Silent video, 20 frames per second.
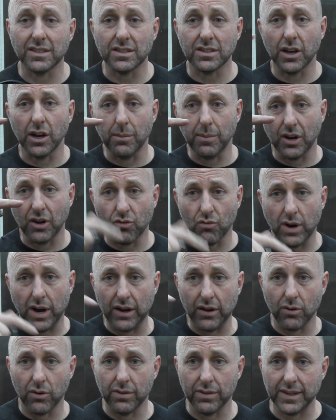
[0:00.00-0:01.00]
It's going to be
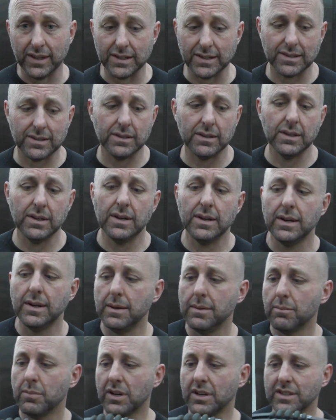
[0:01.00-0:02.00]
greater on this
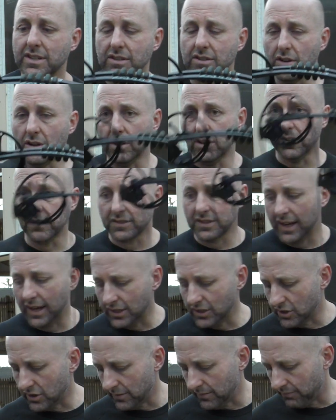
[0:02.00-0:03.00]
because there's not a lot of
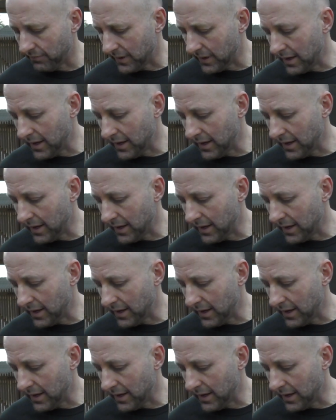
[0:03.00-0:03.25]
tension.